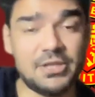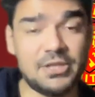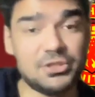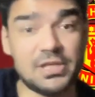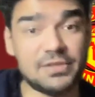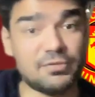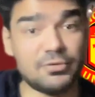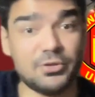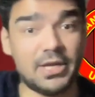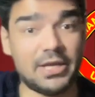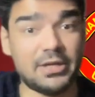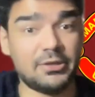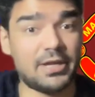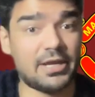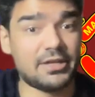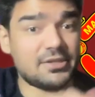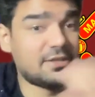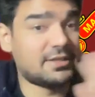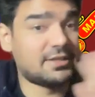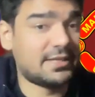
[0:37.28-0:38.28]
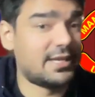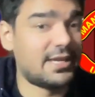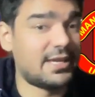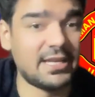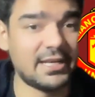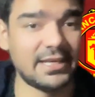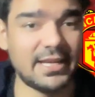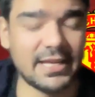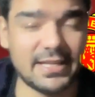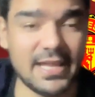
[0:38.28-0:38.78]
chance of United
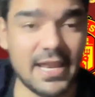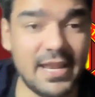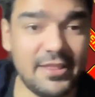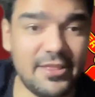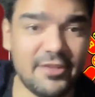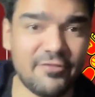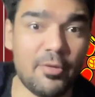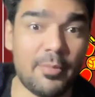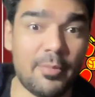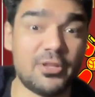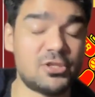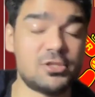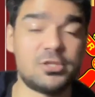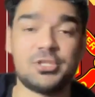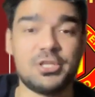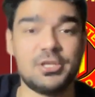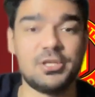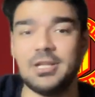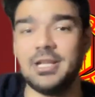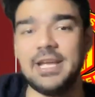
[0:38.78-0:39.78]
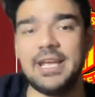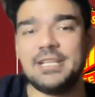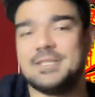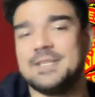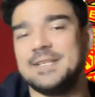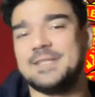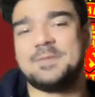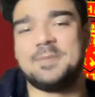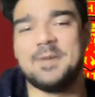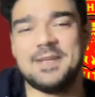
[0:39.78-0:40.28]
gonna get anything from it.
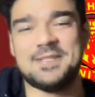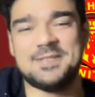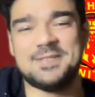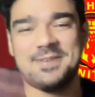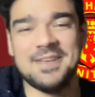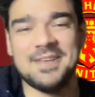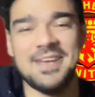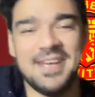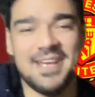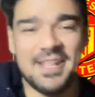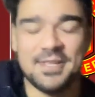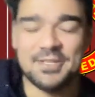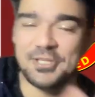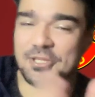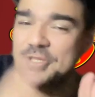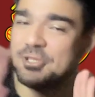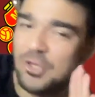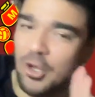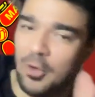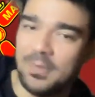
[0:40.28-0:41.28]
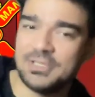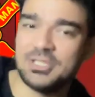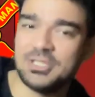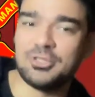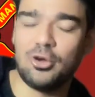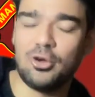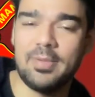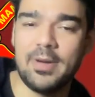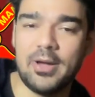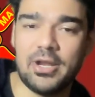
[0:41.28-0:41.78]
It's there's so much to
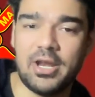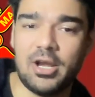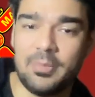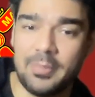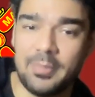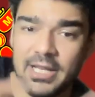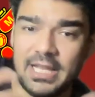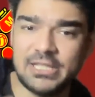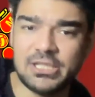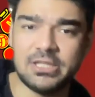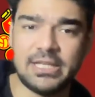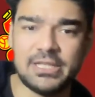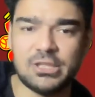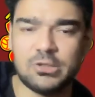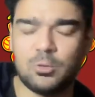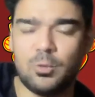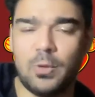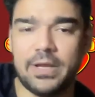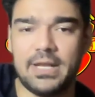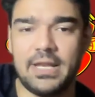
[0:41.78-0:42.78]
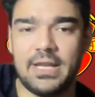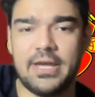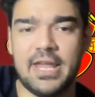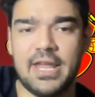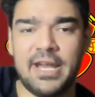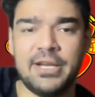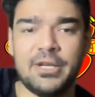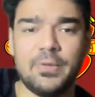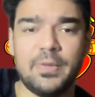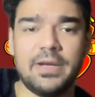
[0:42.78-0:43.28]
talk about here, but let's quickly
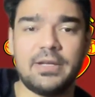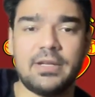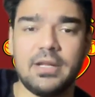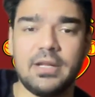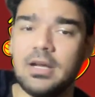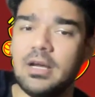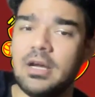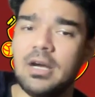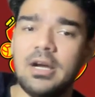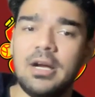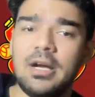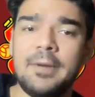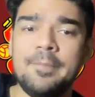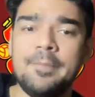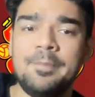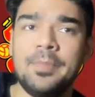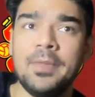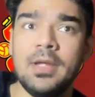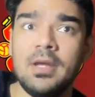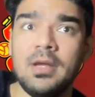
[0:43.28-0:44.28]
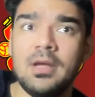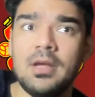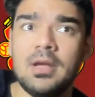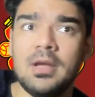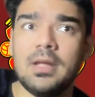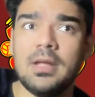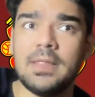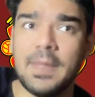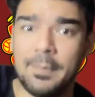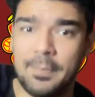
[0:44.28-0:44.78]
get into it.
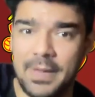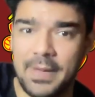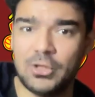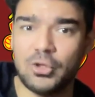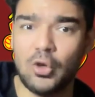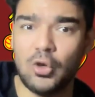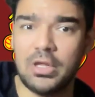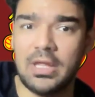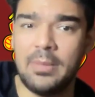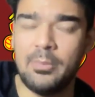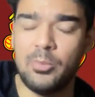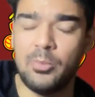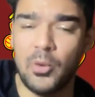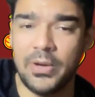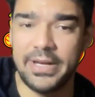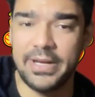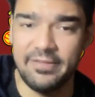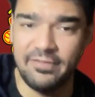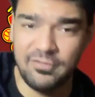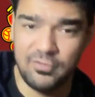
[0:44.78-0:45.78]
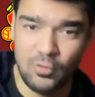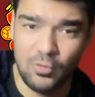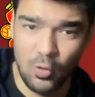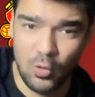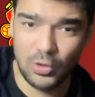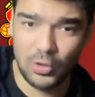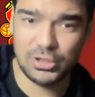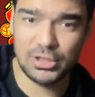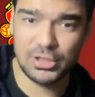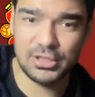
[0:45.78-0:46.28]
The big talking point, of
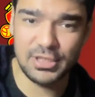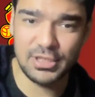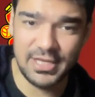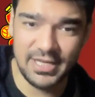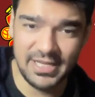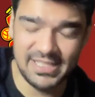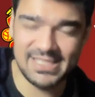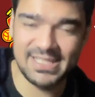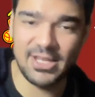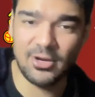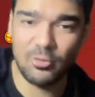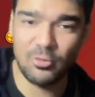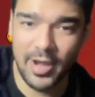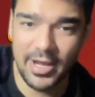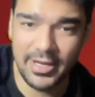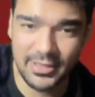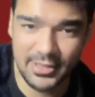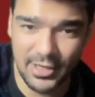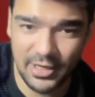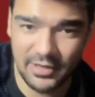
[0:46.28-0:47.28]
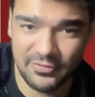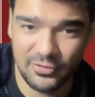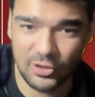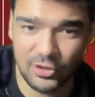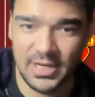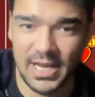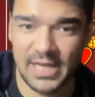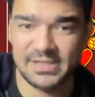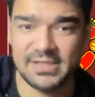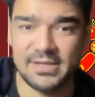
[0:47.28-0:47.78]
course, is the red card
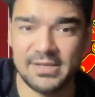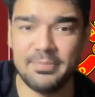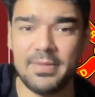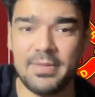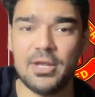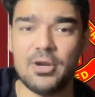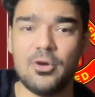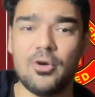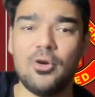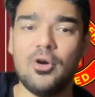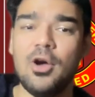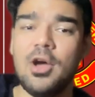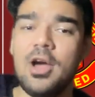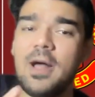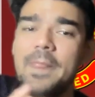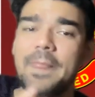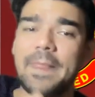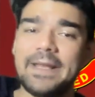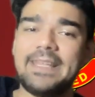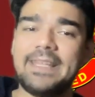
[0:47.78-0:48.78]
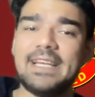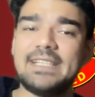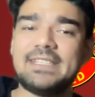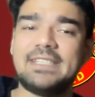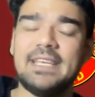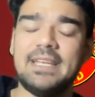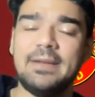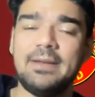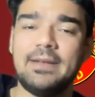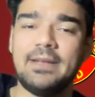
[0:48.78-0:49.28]
for Casemiro that
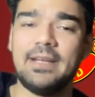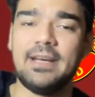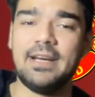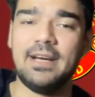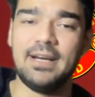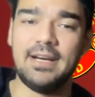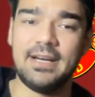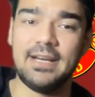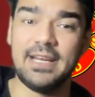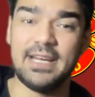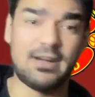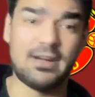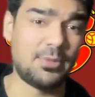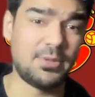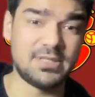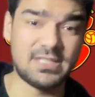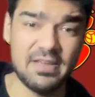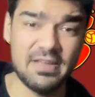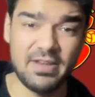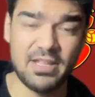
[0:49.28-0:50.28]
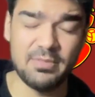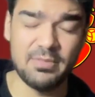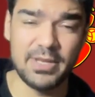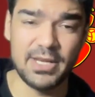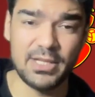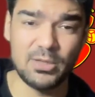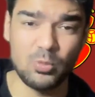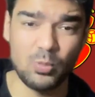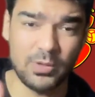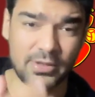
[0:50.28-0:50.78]
gets in around the 70th
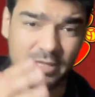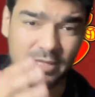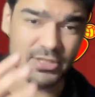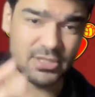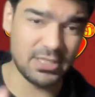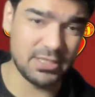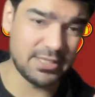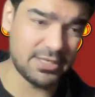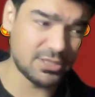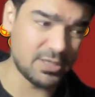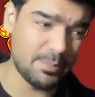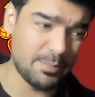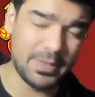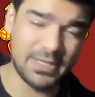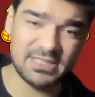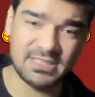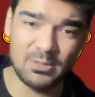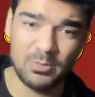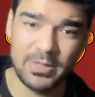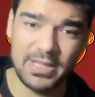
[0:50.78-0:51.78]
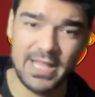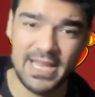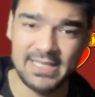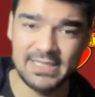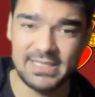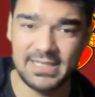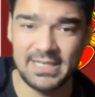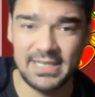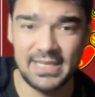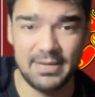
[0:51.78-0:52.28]
minute. There's a bust up with
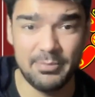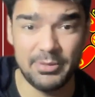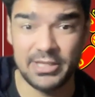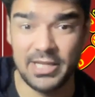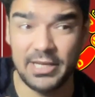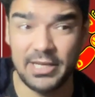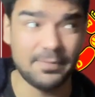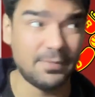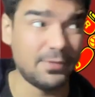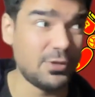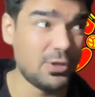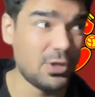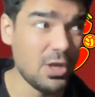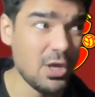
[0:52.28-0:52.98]
Anthony, but then